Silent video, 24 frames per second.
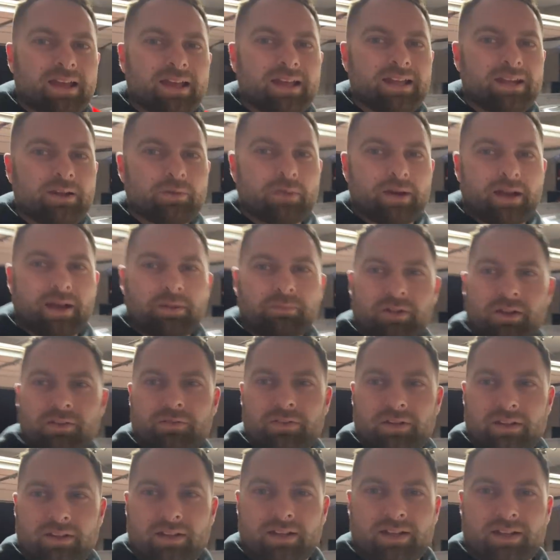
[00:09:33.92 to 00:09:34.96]
Anyway, I'm
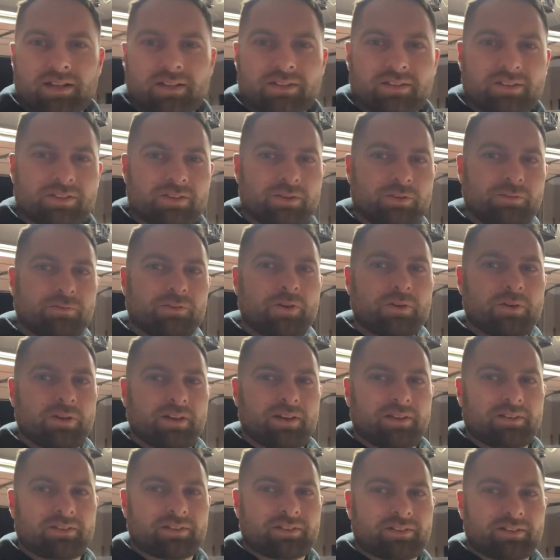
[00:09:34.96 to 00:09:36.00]
loving it. I got this new phone and
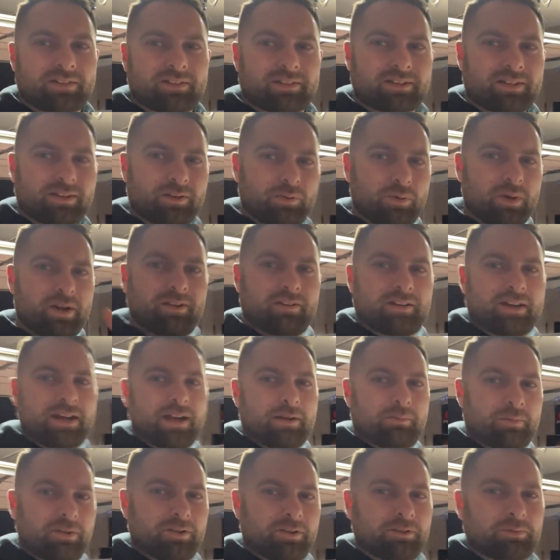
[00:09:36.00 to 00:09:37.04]
it's it's got a wider
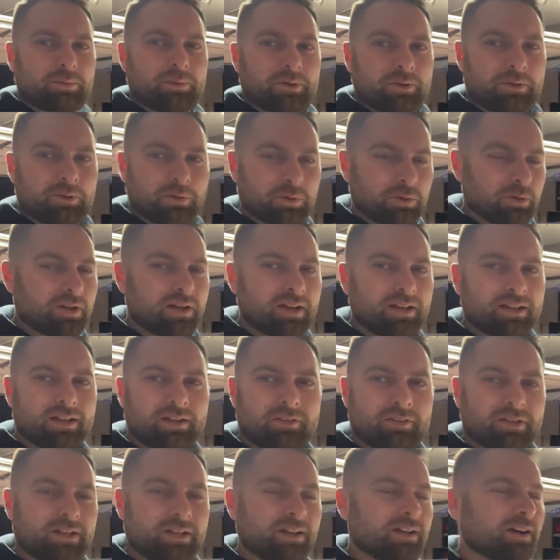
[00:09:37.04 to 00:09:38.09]
camera. It's pretty cool. I
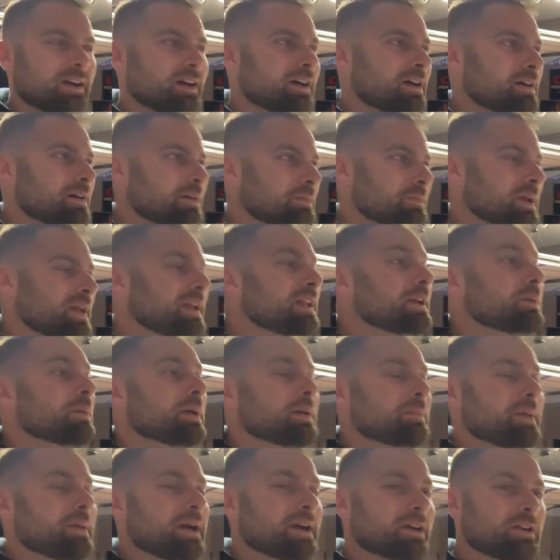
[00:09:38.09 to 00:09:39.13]
love it. Um, but
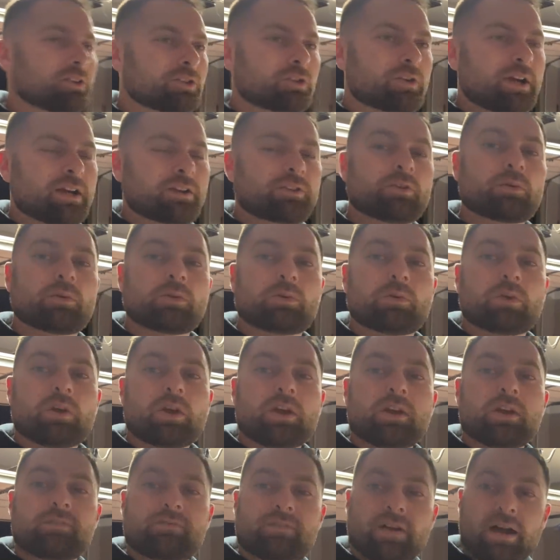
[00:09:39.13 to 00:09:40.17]
anyway, back on track. So
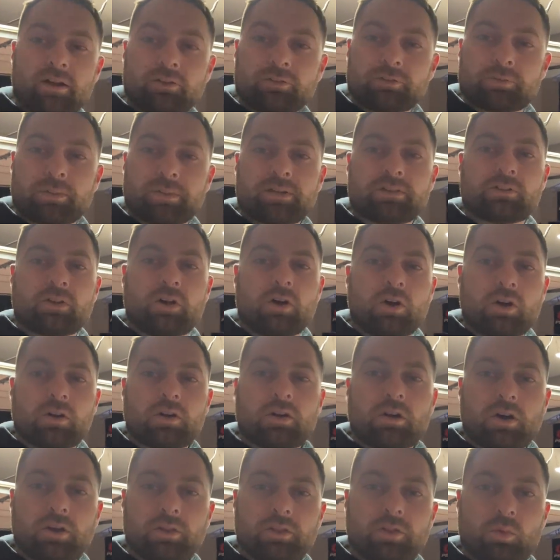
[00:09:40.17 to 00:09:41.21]
valve springs
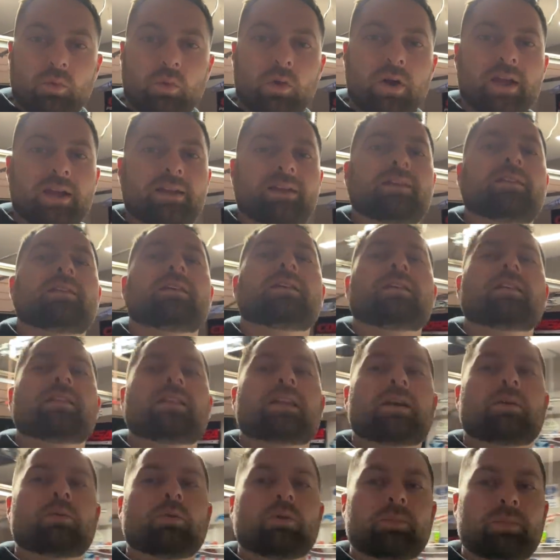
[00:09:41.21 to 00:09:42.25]
are on the way.
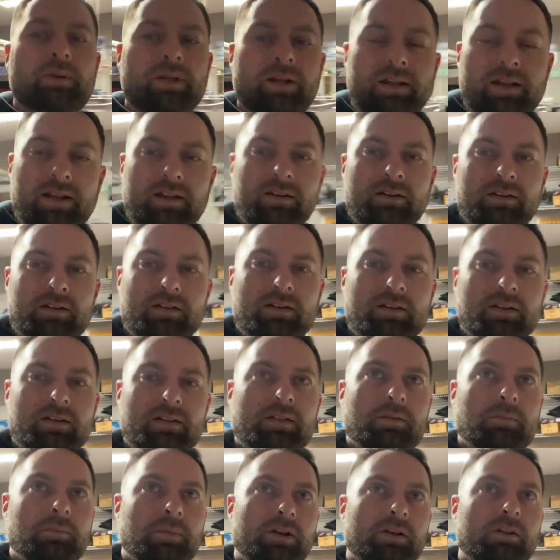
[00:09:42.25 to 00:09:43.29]
They will be here
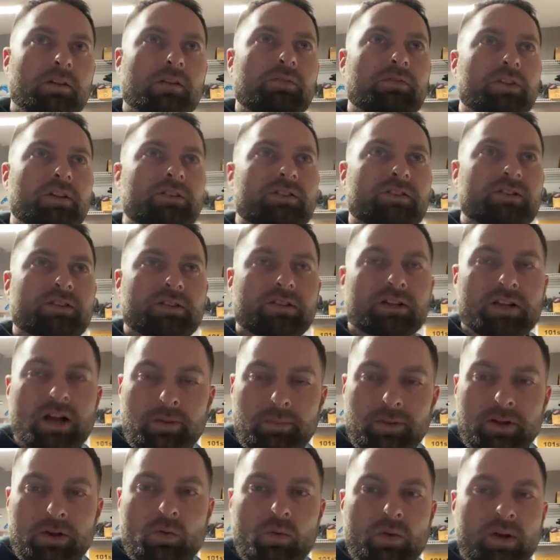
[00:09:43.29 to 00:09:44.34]
the middle of this
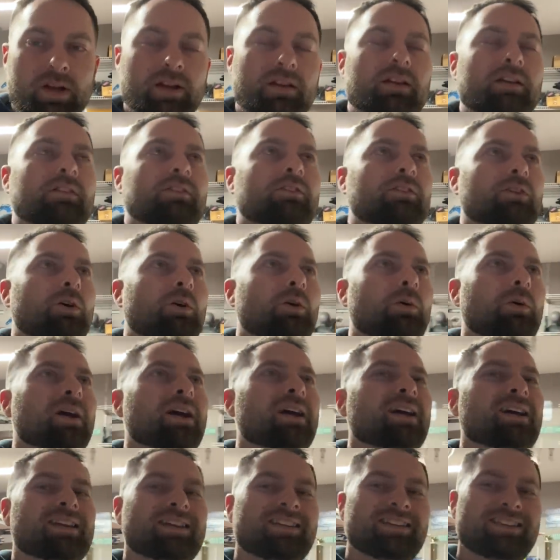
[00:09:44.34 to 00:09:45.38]
coming week. So
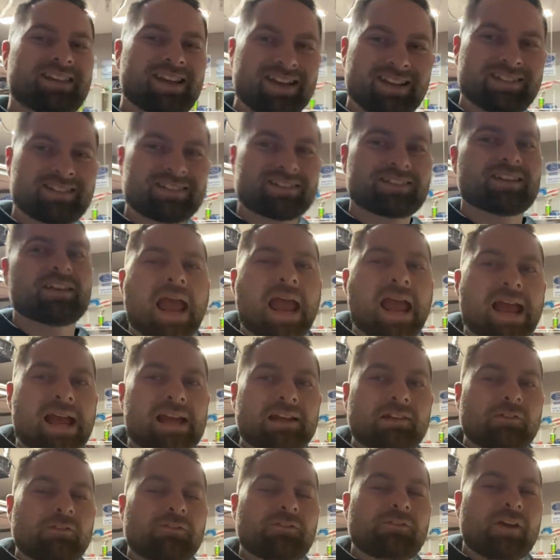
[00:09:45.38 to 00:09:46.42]
yes.
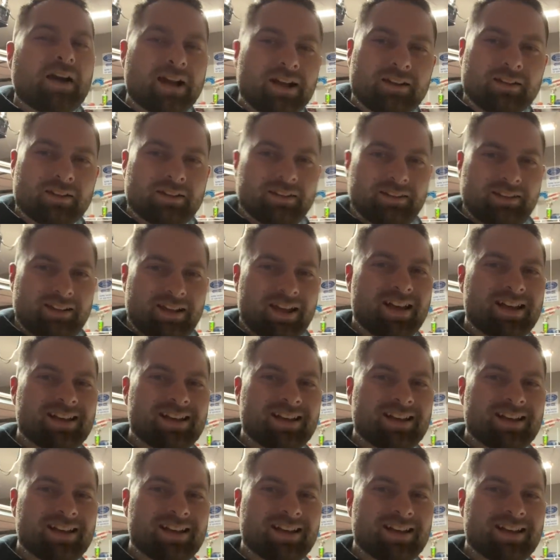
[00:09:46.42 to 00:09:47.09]
And finally,